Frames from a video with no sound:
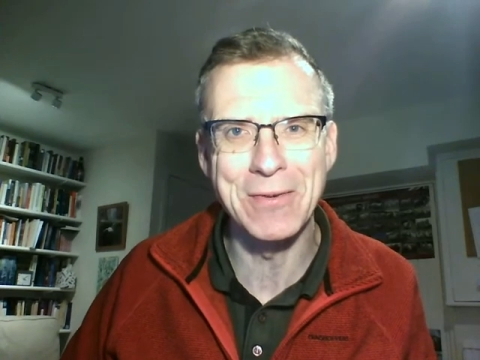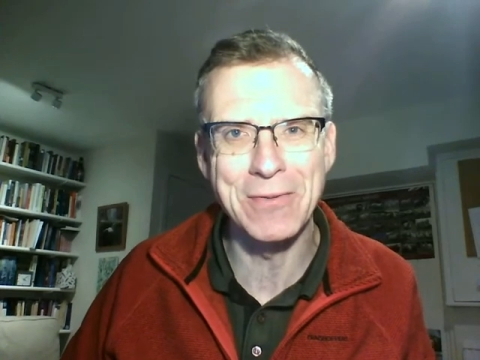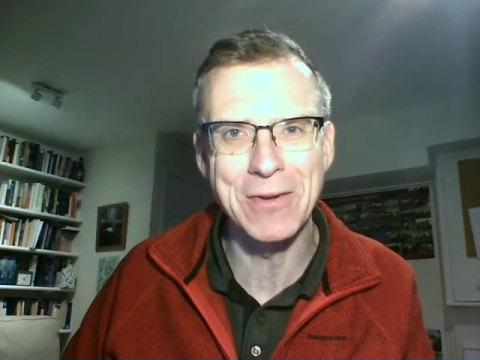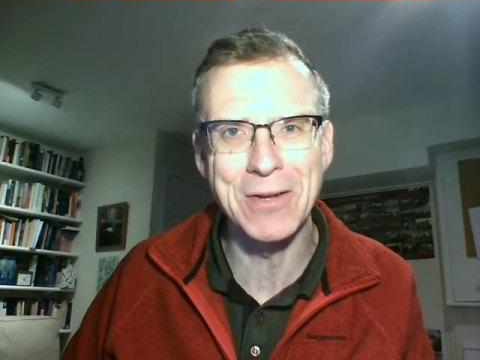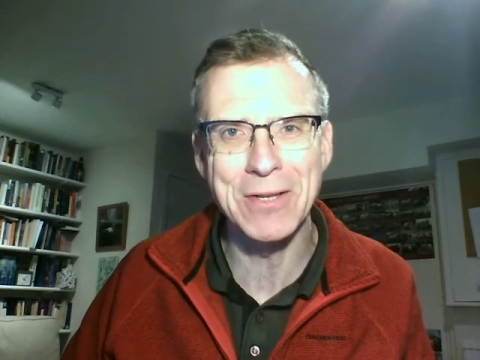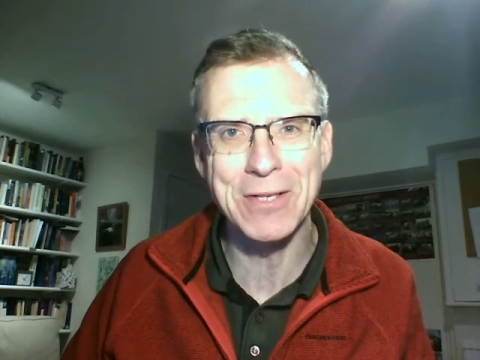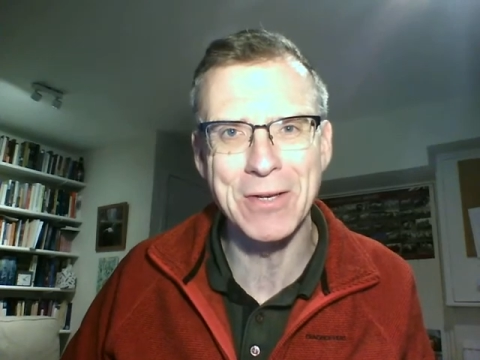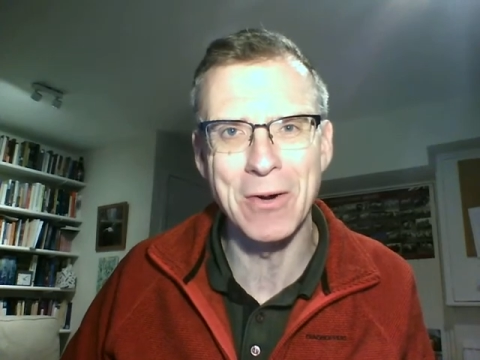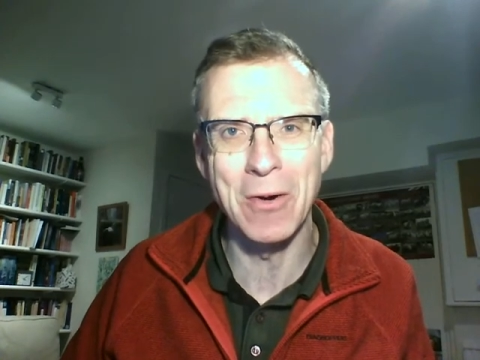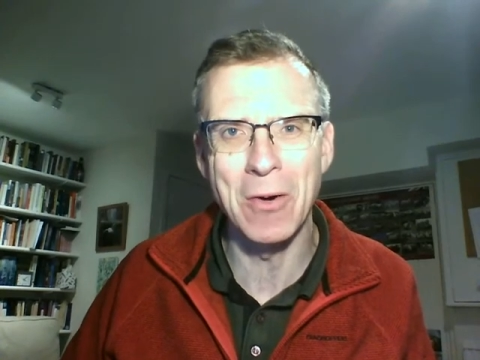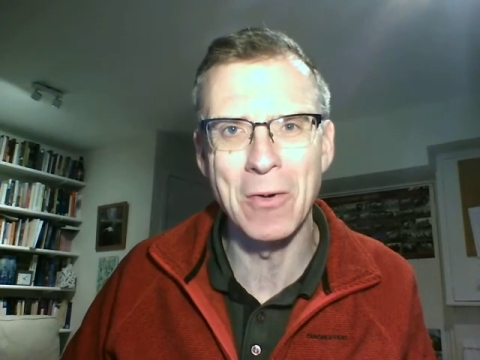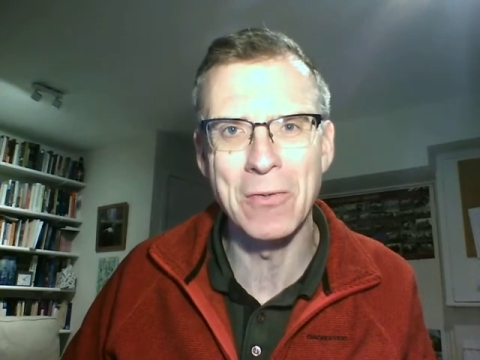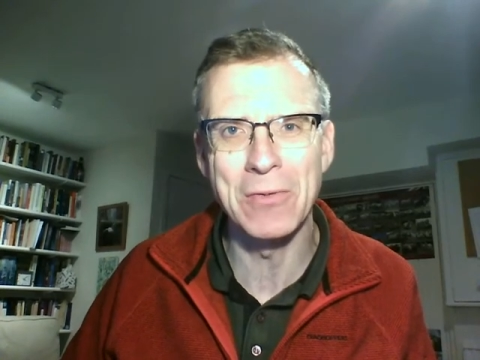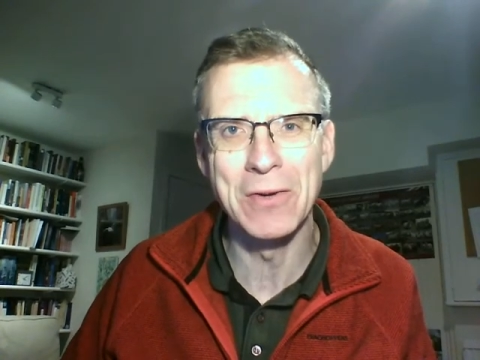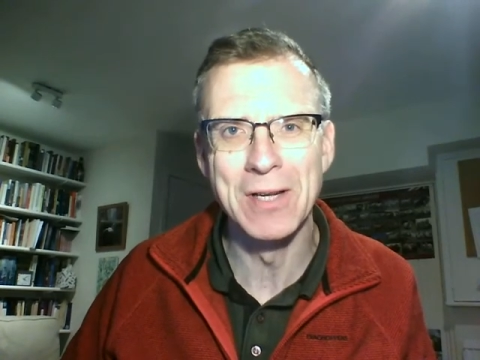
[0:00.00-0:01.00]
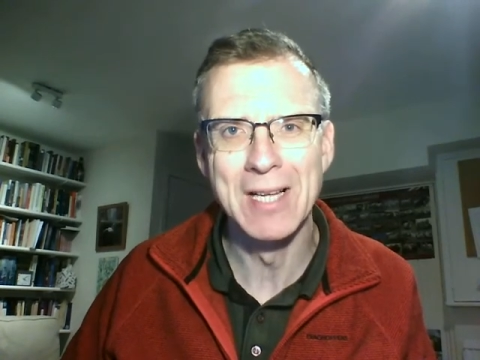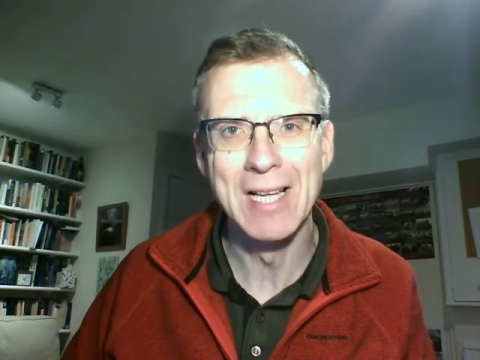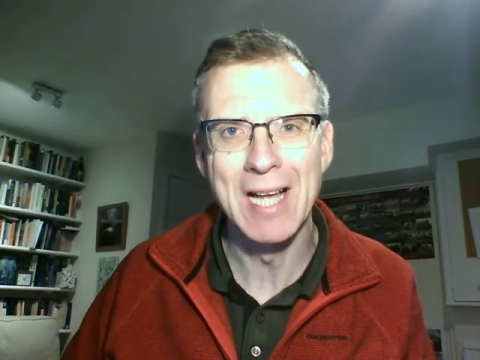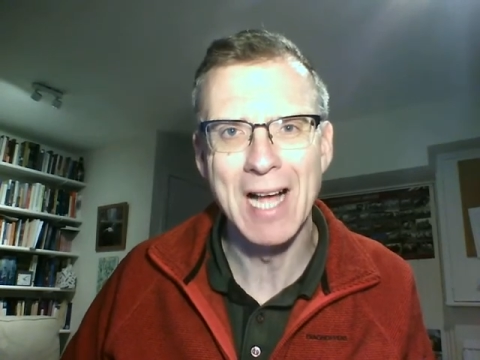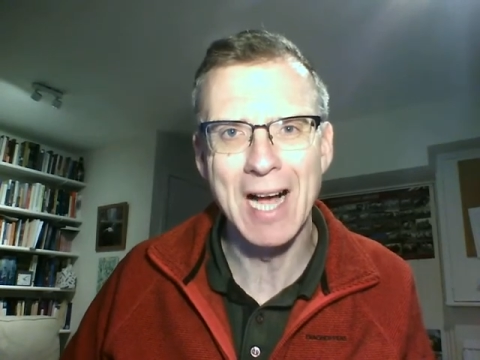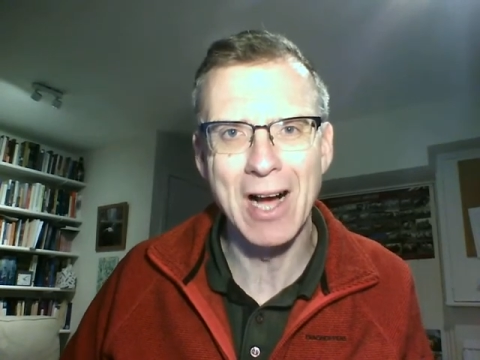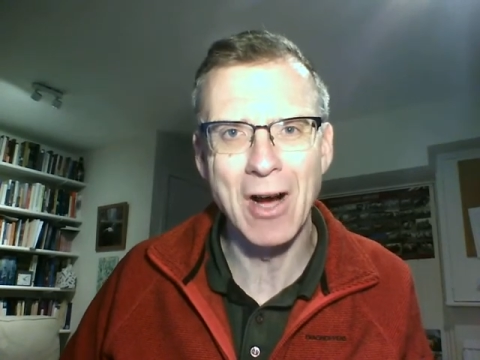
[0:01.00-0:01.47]
first of
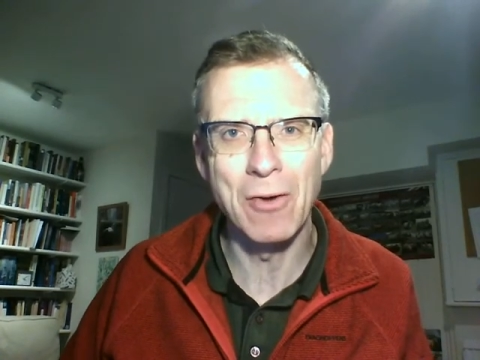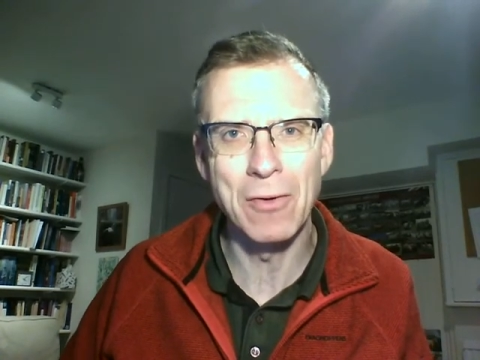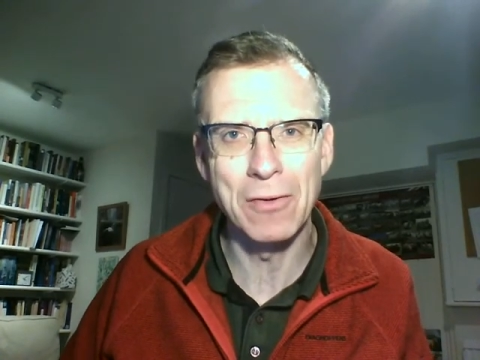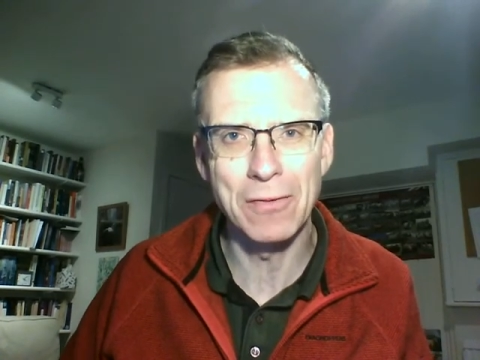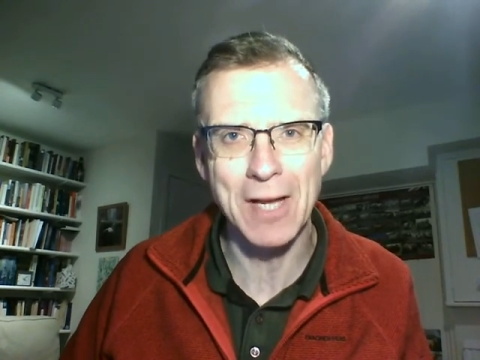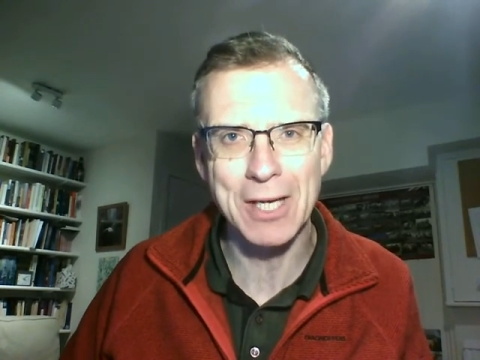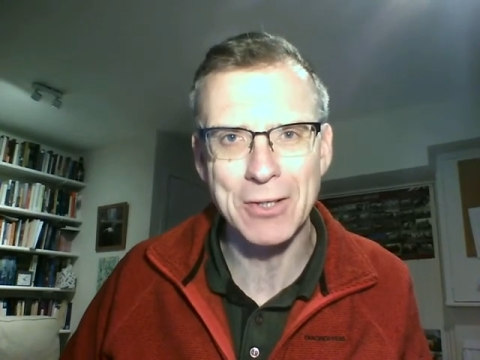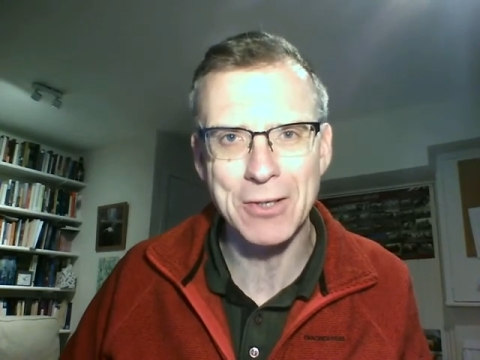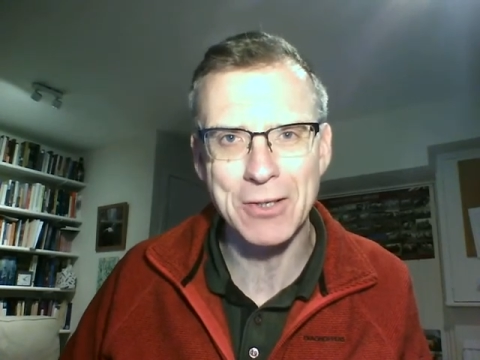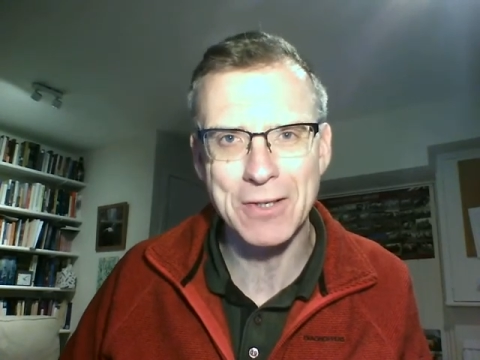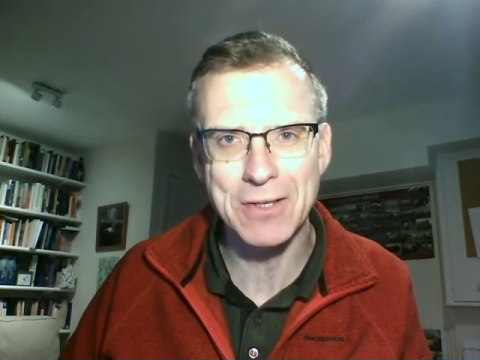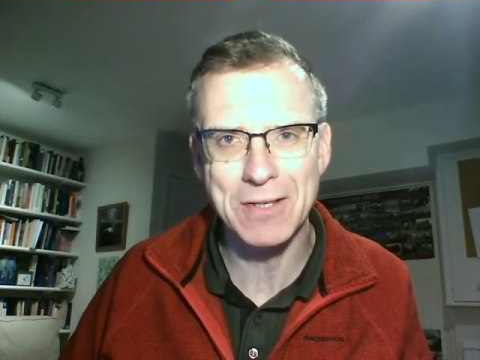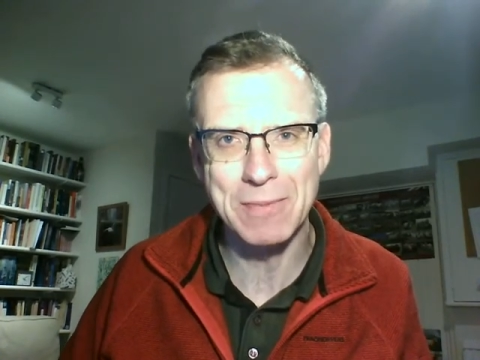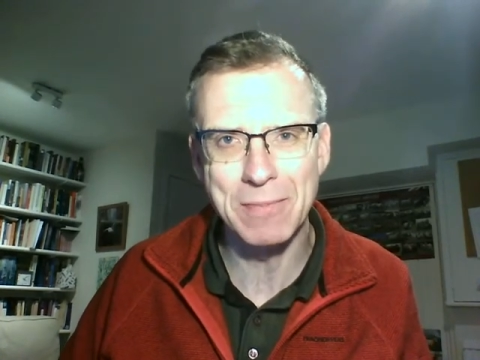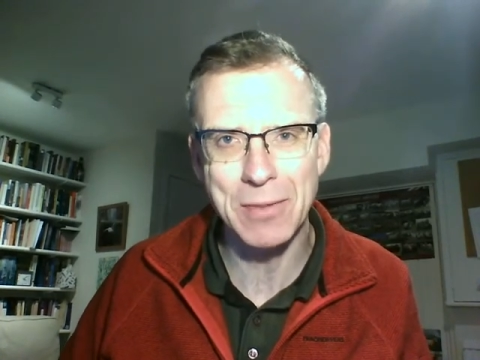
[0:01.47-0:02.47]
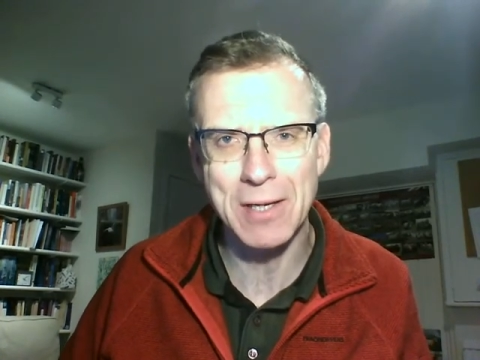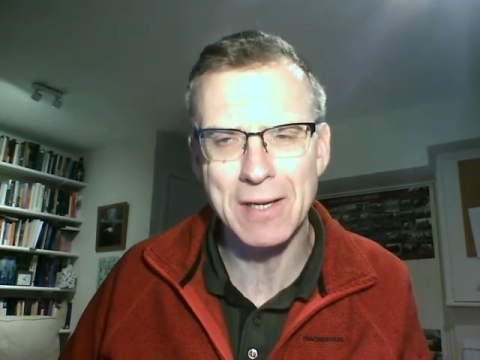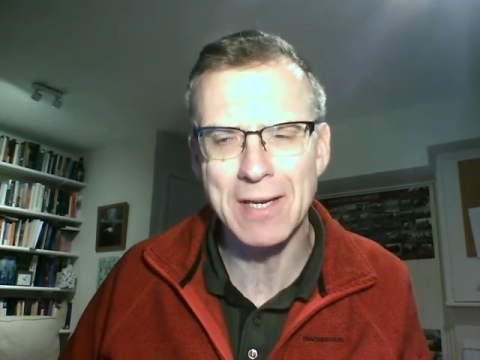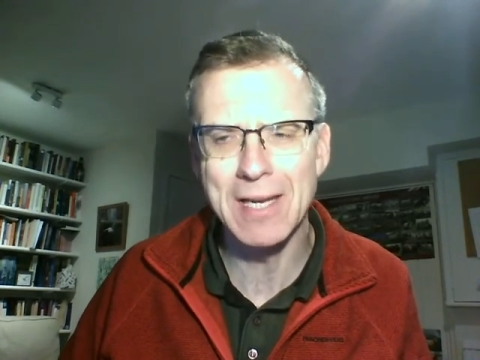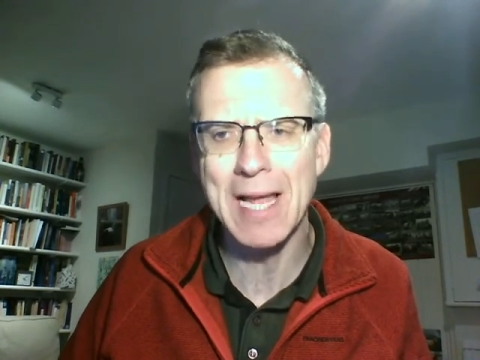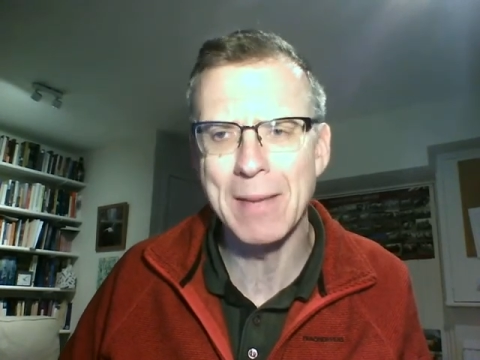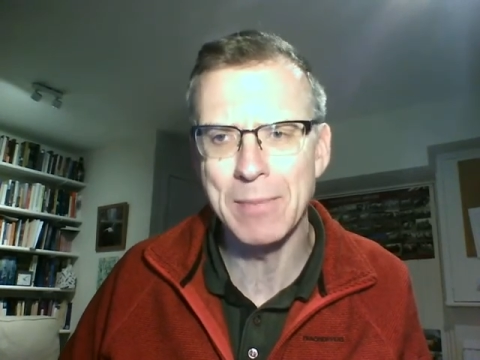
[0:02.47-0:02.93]
our reflections. But
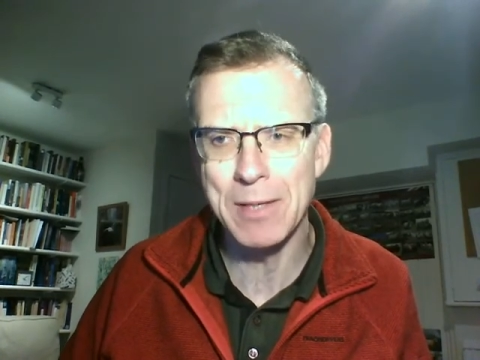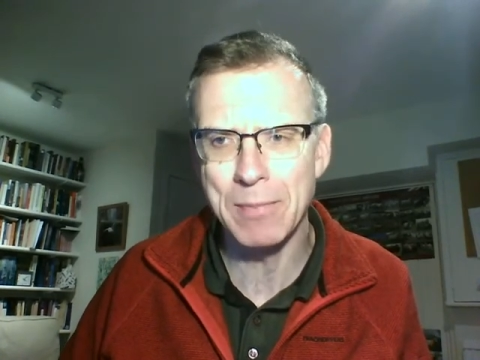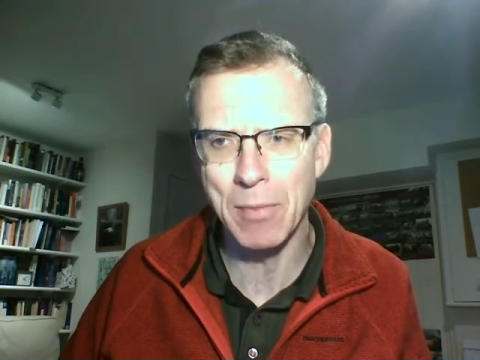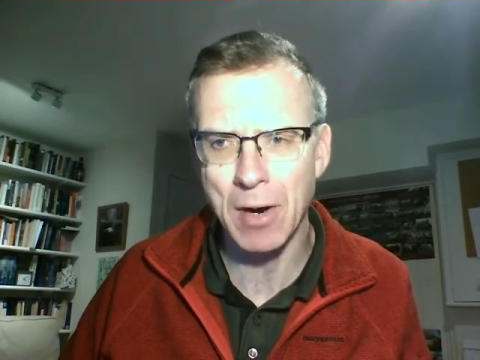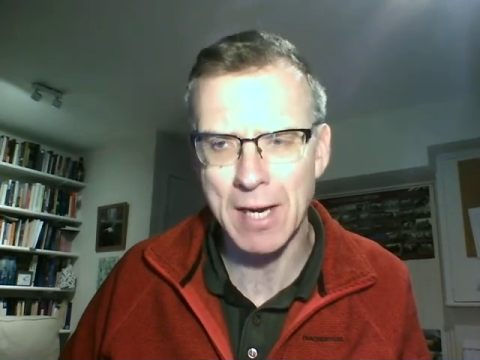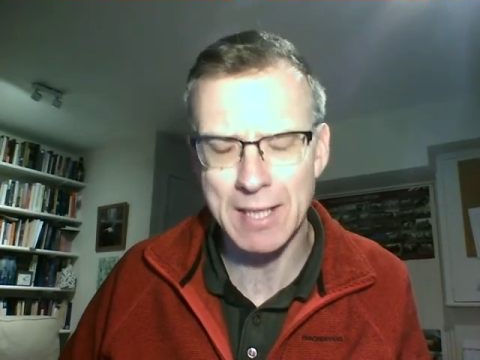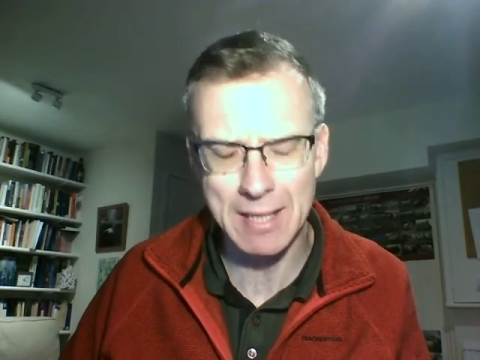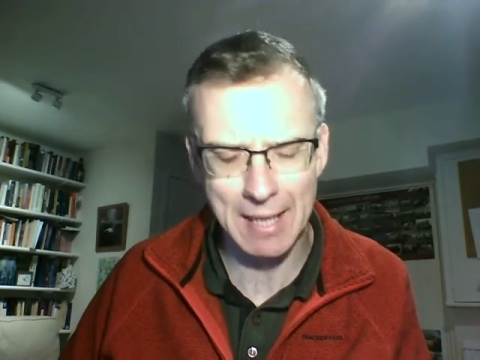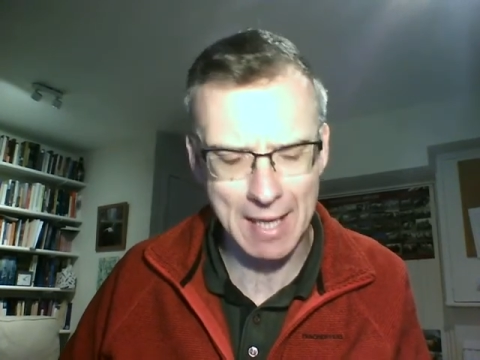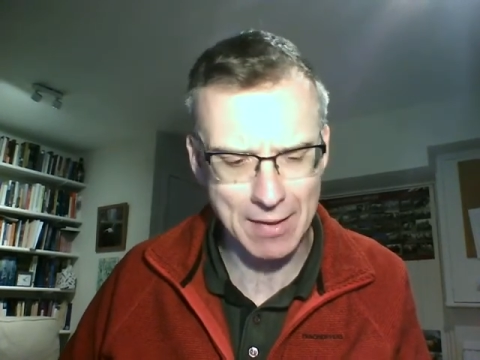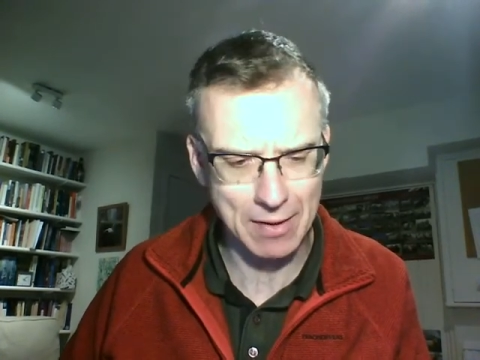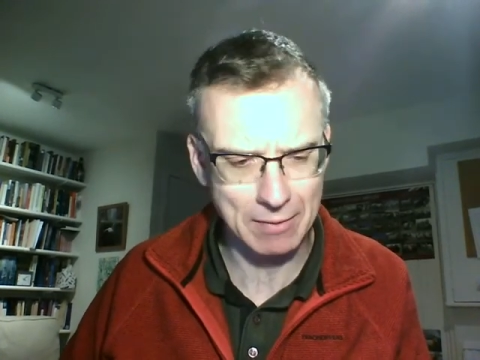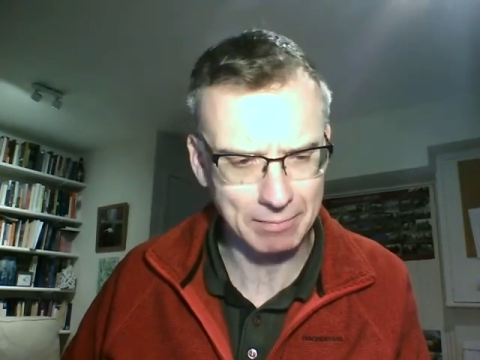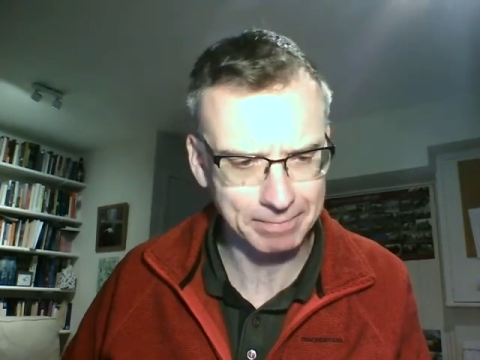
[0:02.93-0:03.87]
let me pray together.